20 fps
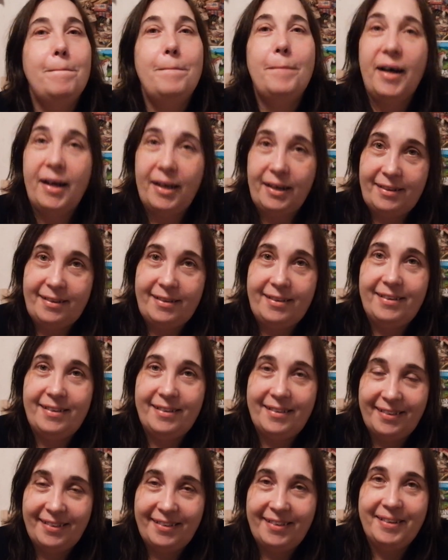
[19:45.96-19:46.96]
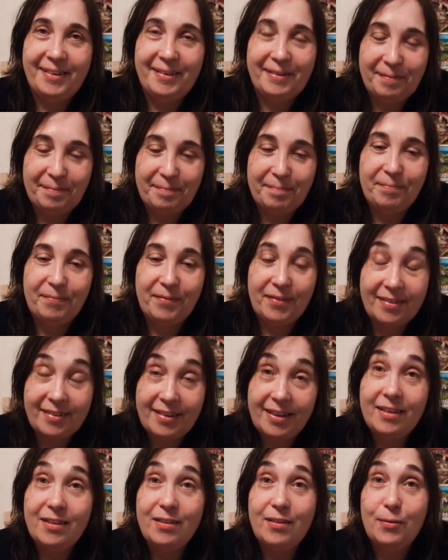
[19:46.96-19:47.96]
But
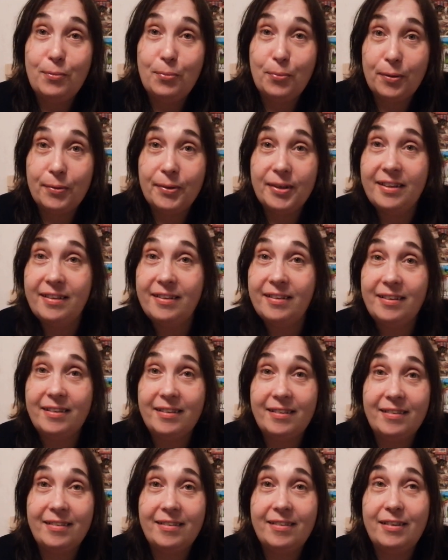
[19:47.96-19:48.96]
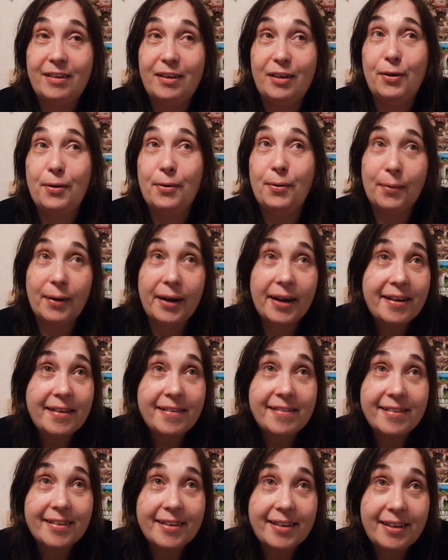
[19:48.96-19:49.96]
since we're in this
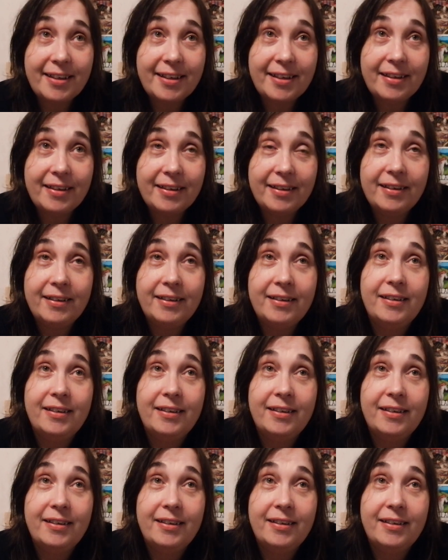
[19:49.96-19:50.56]
crazy,